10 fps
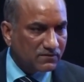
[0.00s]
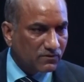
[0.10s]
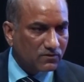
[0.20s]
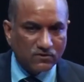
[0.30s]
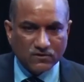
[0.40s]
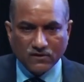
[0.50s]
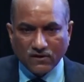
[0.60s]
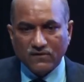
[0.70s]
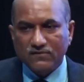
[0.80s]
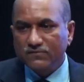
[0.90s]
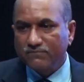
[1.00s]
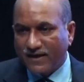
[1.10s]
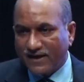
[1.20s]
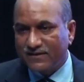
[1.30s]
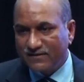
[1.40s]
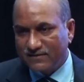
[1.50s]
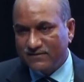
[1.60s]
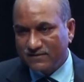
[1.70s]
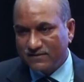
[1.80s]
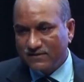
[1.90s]
for good or bad,
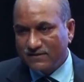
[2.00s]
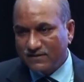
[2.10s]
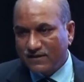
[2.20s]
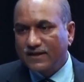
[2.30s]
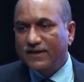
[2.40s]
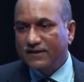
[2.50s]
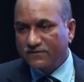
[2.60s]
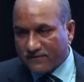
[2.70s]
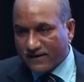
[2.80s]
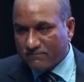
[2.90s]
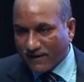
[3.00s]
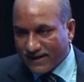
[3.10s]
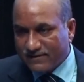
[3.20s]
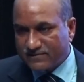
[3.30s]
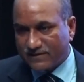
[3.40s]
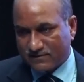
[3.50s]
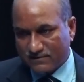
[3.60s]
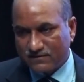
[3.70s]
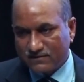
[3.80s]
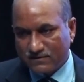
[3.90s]
a different mindset,
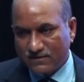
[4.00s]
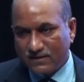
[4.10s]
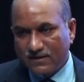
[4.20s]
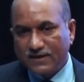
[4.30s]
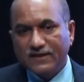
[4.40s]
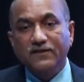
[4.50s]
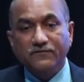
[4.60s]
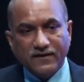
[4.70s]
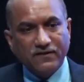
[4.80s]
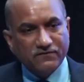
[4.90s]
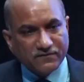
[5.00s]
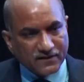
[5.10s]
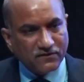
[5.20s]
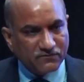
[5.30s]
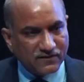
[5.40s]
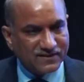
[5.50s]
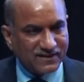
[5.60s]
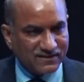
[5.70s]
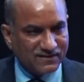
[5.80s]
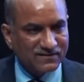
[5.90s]
a different way of
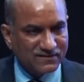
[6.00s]
working.